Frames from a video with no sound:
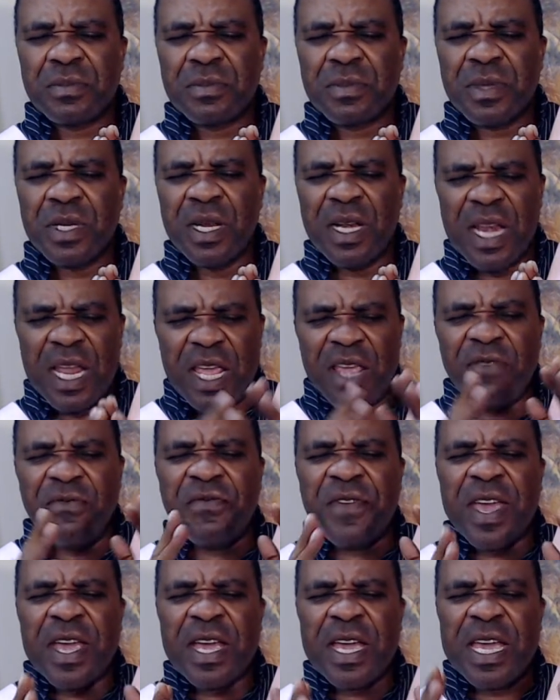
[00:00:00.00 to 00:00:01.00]

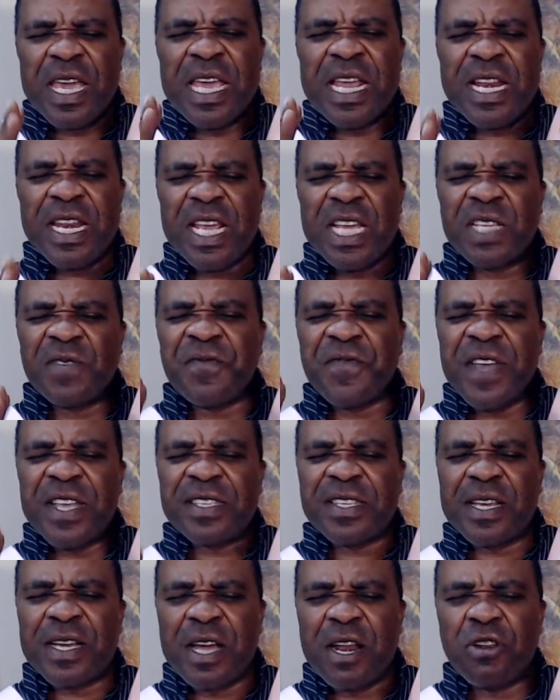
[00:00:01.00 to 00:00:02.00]
living in this
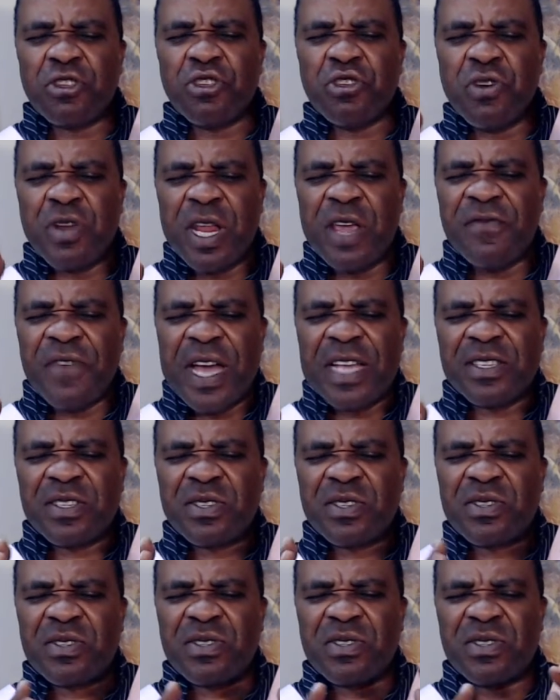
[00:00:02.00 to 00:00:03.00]
physical
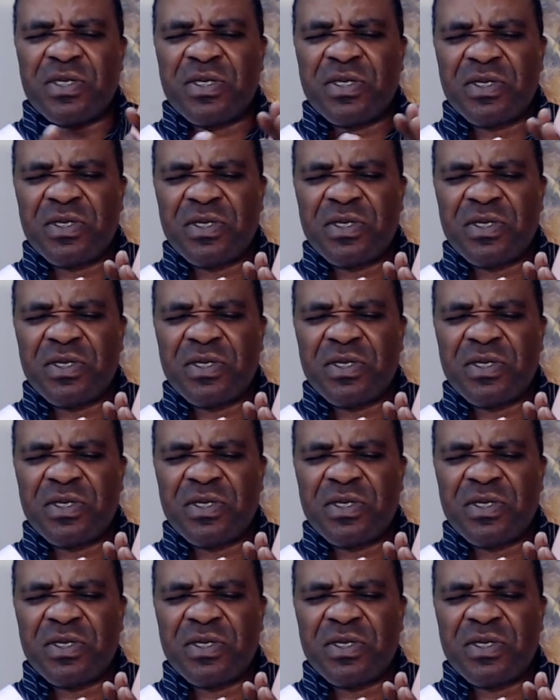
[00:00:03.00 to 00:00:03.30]
universe.